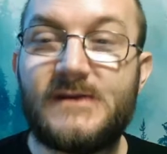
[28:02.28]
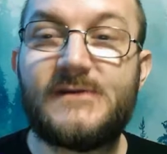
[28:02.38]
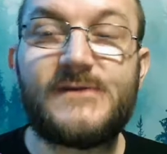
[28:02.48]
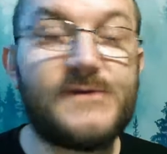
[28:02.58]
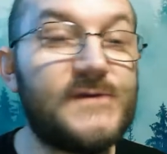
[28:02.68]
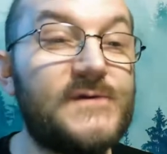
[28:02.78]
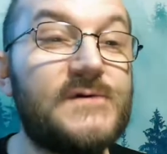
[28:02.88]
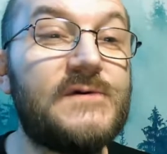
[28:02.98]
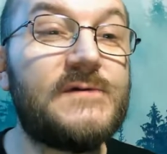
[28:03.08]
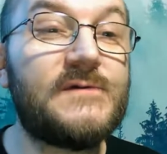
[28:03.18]
See
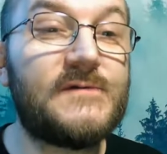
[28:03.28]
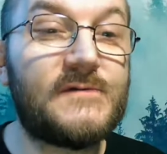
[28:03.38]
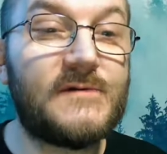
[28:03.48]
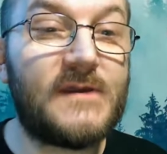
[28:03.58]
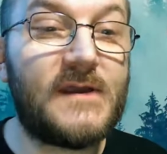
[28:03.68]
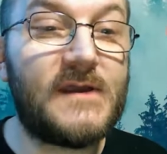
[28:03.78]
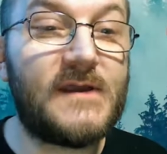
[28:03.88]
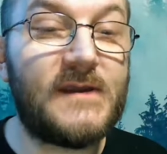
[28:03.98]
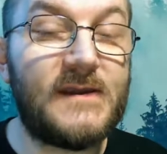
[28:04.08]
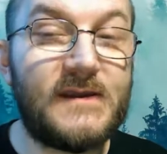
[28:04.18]
you
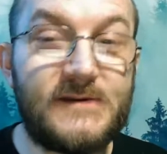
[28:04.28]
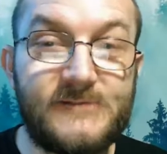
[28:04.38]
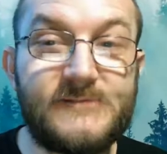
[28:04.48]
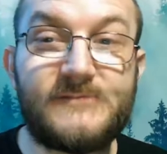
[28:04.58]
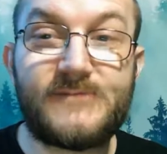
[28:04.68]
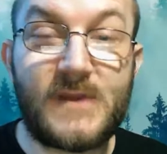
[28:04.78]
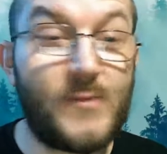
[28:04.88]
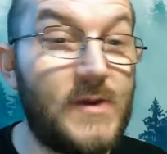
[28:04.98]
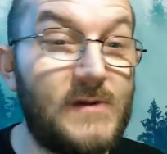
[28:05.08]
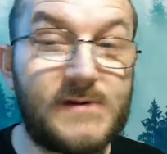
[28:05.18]
in a
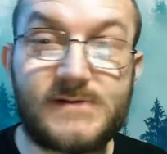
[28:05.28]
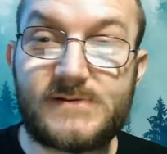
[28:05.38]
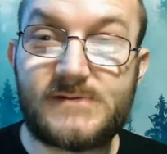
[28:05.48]
couple hours.